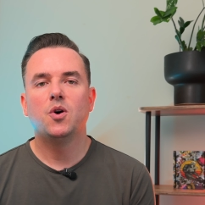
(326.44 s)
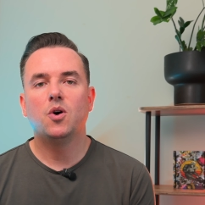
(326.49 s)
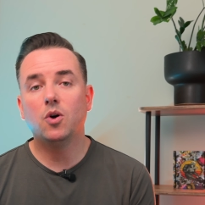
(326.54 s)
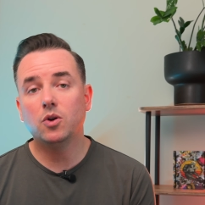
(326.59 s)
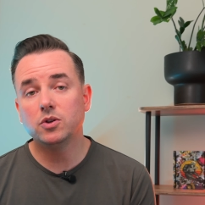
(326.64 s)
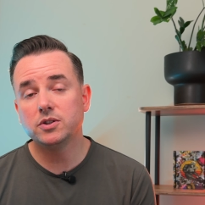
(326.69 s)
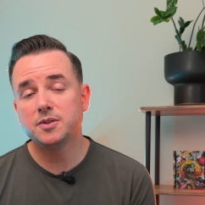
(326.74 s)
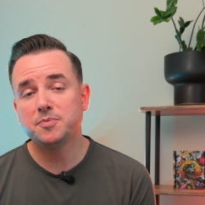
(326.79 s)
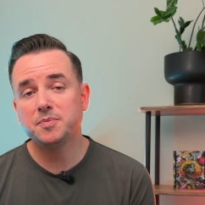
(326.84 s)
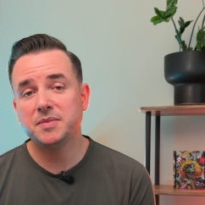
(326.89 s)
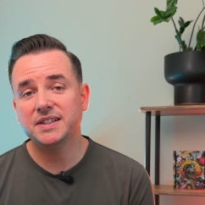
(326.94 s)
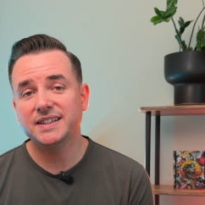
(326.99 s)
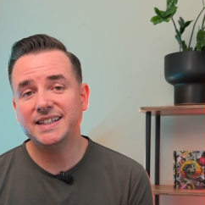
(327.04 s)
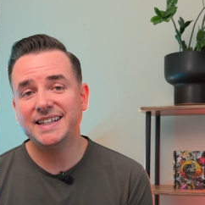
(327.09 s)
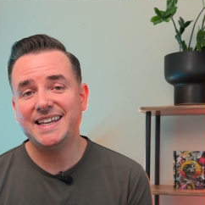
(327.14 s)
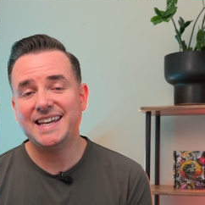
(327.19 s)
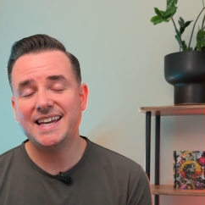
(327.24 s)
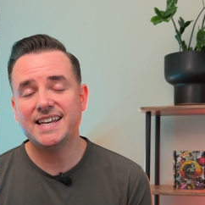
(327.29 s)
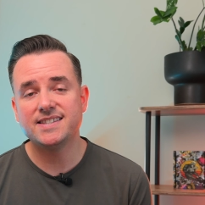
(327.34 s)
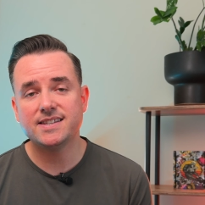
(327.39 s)

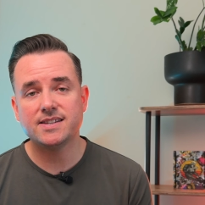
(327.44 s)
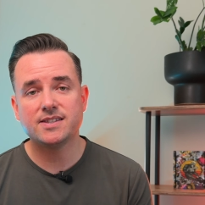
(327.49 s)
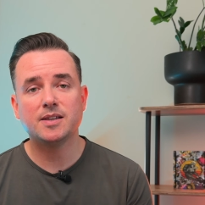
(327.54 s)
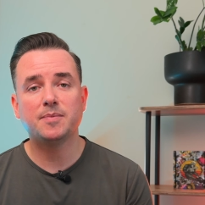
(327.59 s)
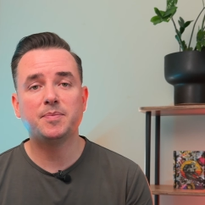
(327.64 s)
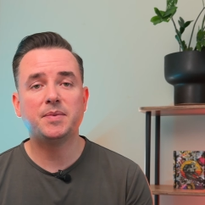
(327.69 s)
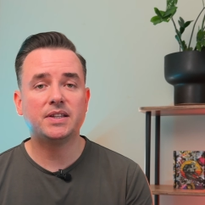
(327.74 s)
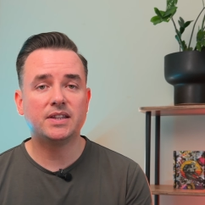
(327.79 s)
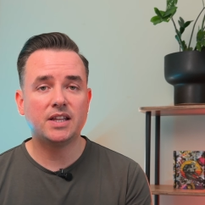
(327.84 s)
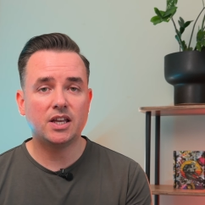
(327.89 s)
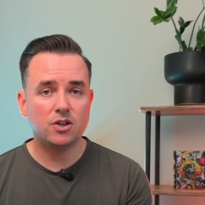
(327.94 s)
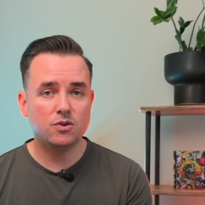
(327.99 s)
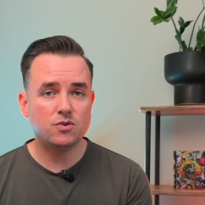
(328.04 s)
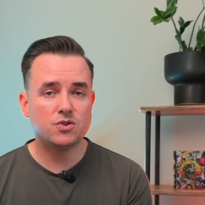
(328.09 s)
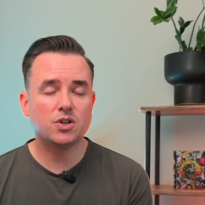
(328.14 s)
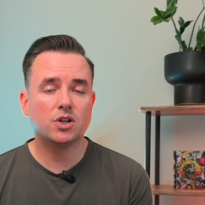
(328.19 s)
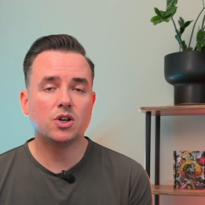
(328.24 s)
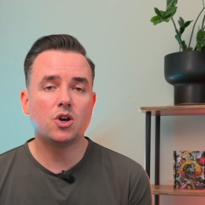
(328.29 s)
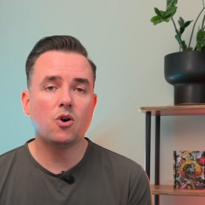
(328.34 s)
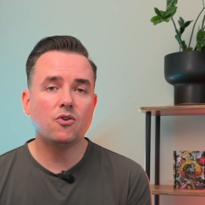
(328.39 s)
Ultimately, is it something that you
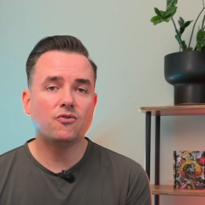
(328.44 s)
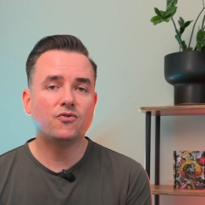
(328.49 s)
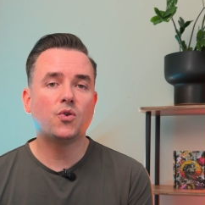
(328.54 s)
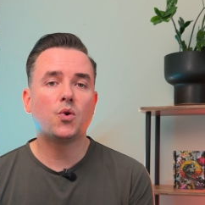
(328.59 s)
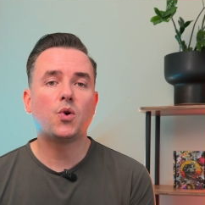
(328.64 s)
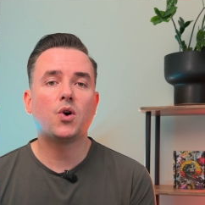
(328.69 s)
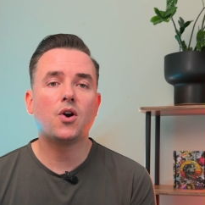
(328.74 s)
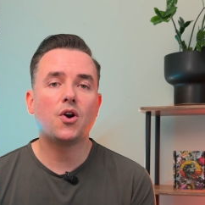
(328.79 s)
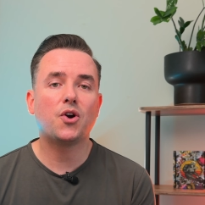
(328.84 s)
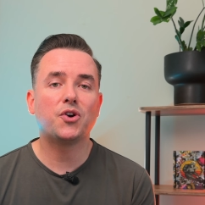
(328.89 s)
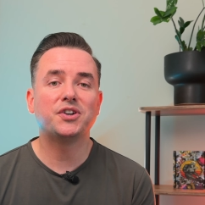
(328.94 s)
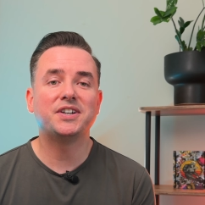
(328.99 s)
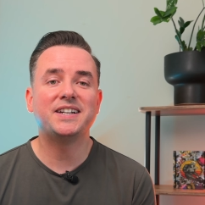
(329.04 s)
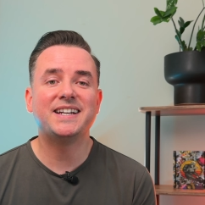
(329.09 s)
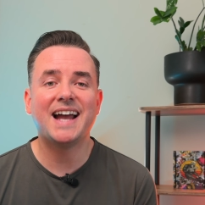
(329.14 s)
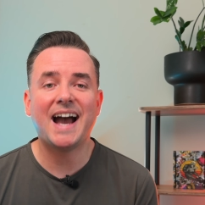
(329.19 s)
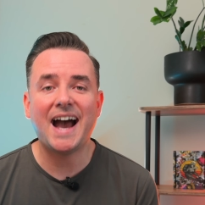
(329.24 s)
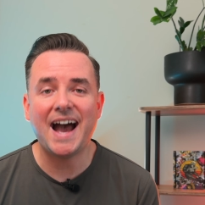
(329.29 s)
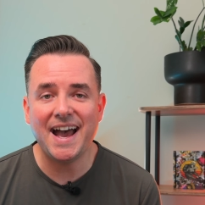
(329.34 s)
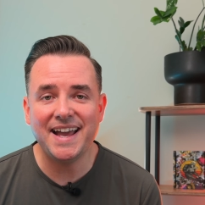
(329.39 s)
should go for or
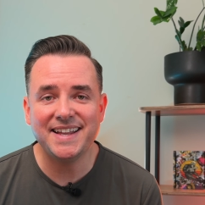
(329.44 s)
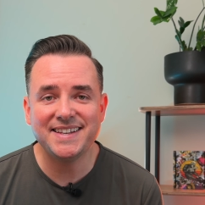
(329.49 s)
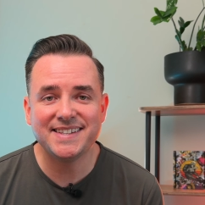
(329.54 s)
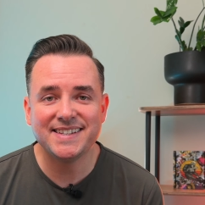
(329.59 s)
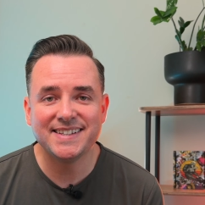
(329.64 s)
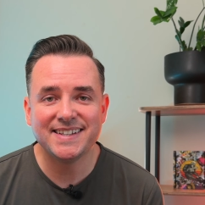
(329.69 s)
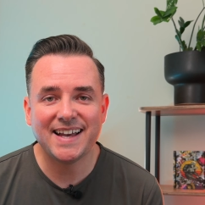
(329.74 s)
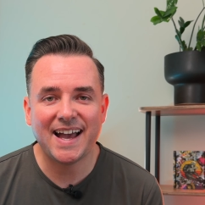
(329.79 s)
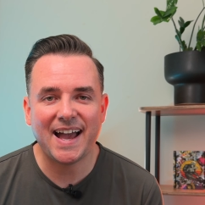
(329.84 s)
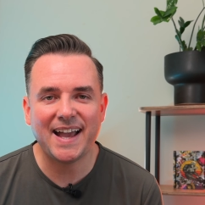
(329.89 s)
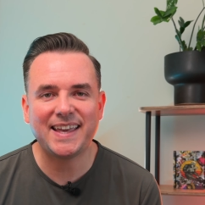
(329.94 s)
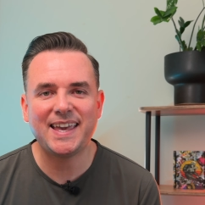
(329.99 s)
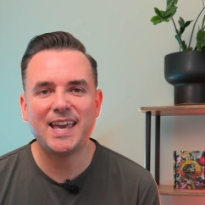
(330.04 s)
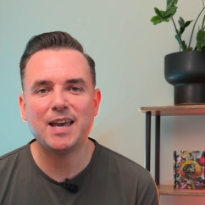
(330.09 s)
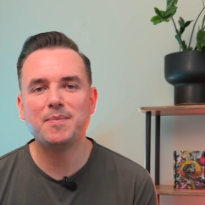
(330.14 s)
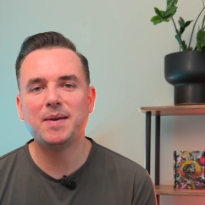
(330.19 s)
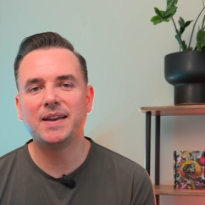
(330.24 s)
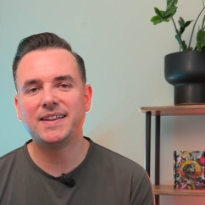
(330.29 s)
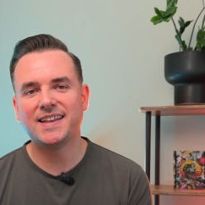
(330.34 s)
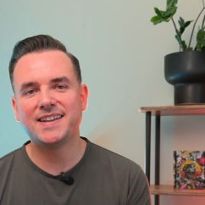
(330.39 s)
not? I
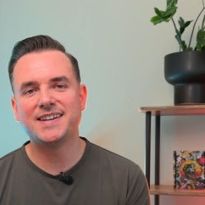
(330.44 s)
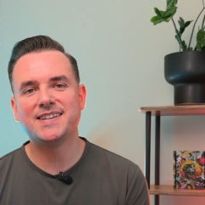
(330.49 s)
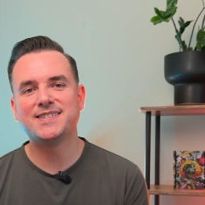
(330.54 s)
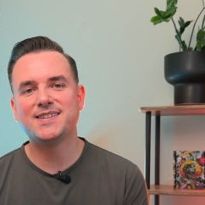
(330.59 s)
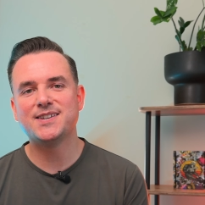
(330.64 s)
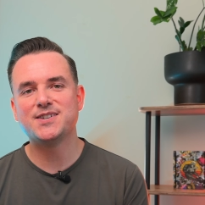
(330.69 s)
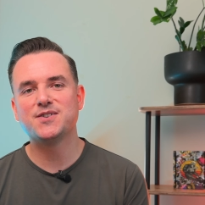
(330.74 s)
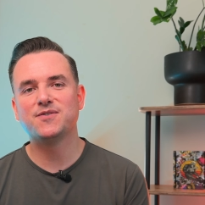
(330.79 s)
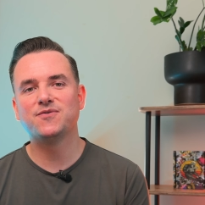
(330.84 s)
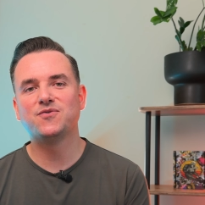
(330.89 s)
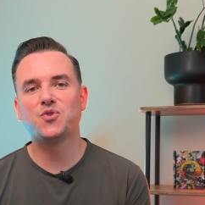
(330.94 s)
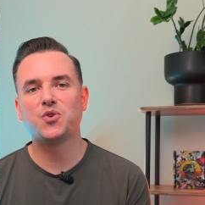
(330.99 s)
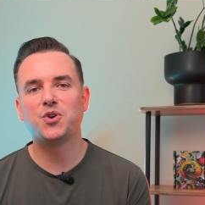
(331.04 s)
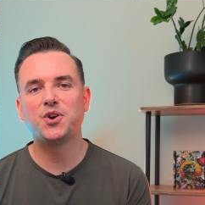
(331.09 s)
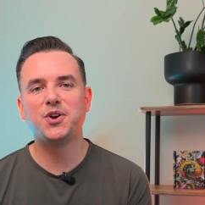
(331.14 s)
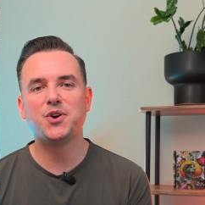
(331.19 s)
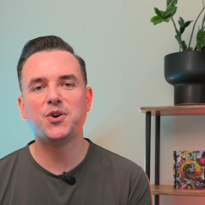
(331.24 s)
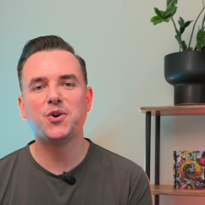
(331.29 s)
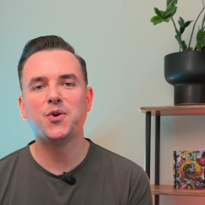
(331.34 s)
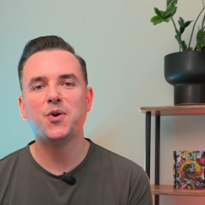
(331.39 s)
can't make that decision for
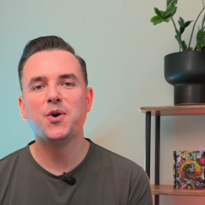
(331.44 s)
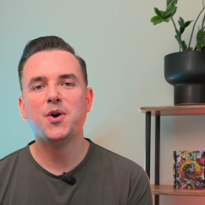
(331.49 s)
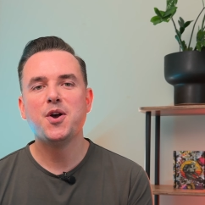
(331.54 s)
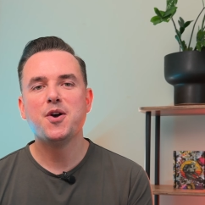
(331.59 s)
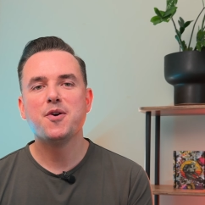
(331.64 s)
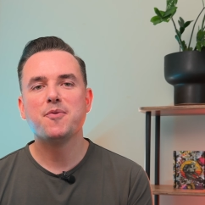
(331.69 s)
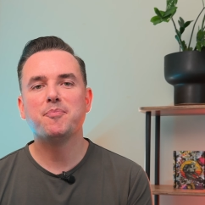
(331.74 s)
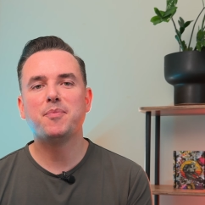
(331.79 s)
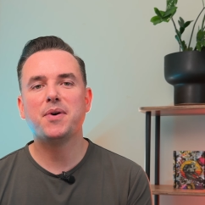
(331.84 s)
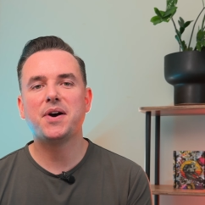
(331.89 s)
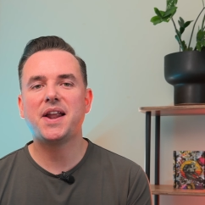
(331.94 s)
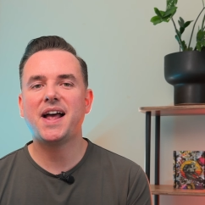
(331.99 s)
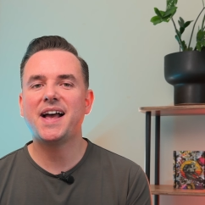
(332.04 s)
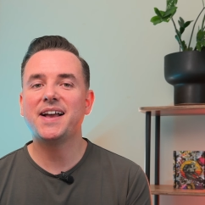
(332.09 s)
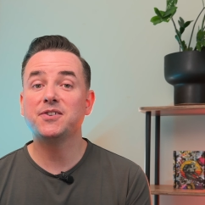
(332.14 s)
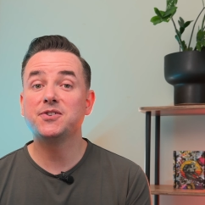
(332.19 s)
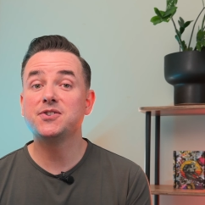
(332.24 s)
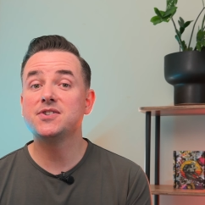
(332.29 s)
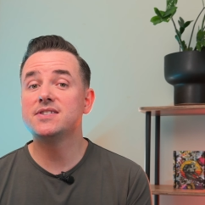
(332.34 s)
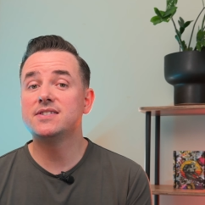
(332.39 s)
you, but
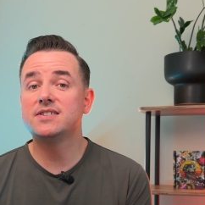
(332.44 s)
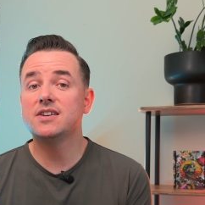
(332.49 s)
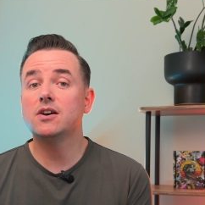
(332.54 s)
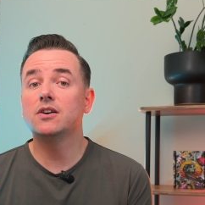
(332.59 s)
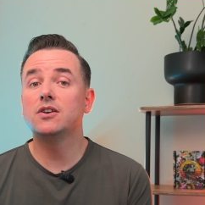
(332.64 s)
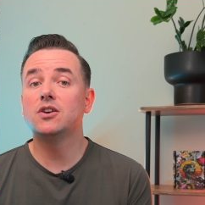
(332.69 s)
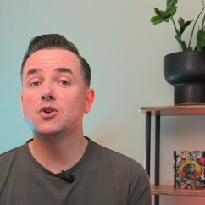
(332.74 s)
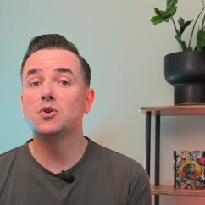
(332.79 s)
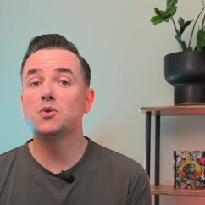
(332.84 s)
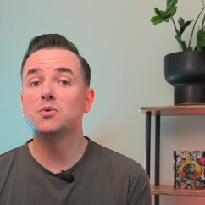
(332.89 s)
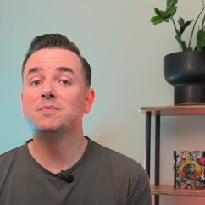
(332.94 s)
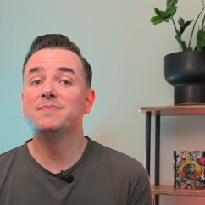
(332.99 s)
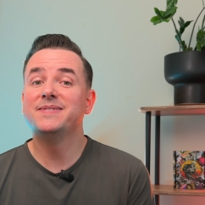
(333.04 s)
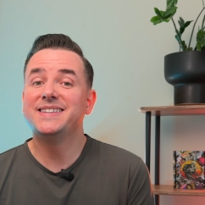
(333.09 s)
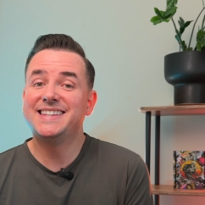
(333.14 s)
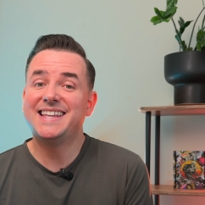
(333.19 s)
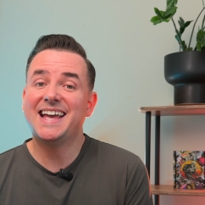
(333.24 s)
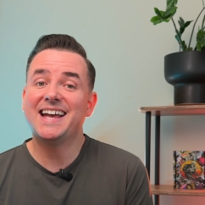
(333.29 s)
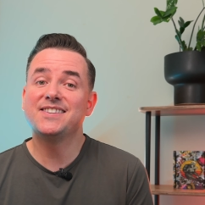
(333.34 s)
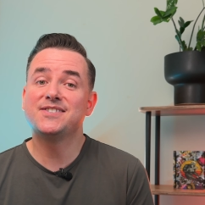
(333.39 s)
I'll just tell you
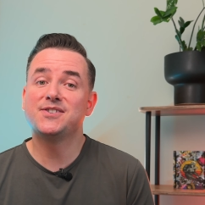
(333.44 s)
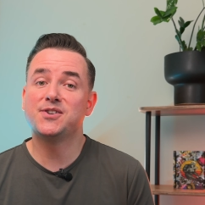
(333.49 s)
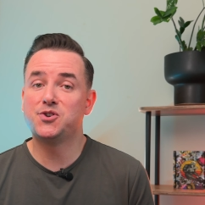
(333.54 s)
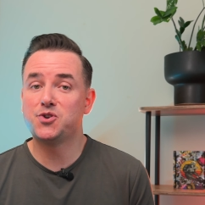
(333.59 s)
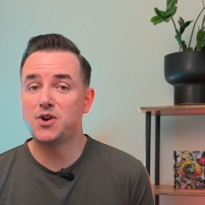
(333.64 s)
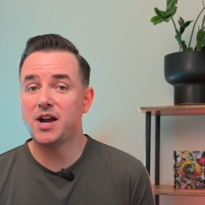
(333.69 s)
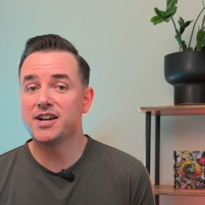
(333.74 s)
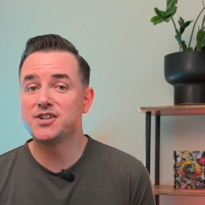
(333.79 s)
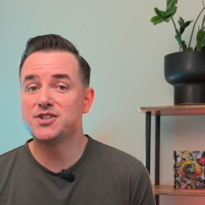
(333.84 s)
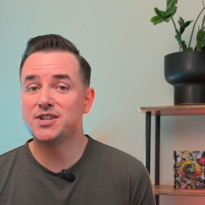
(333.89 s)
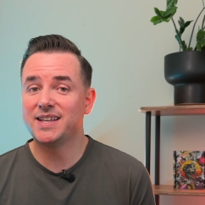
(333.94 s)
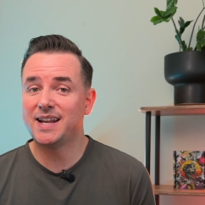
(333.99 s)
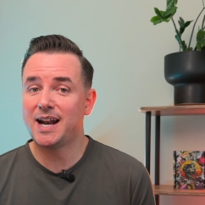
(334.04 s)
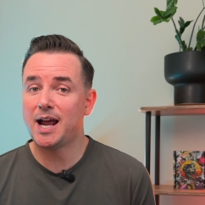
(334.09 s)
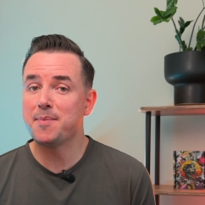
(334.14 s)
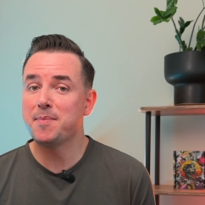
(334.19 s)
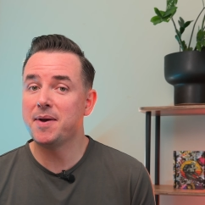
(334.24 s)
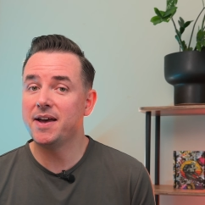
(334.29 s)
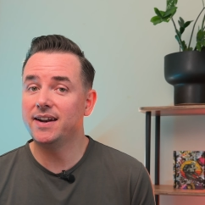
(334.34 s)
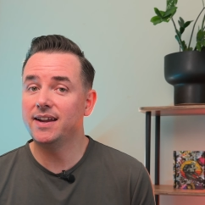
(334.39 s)
that's the direction that
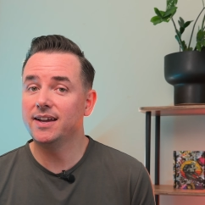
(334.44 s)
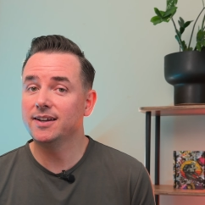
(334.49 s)
I'm heading.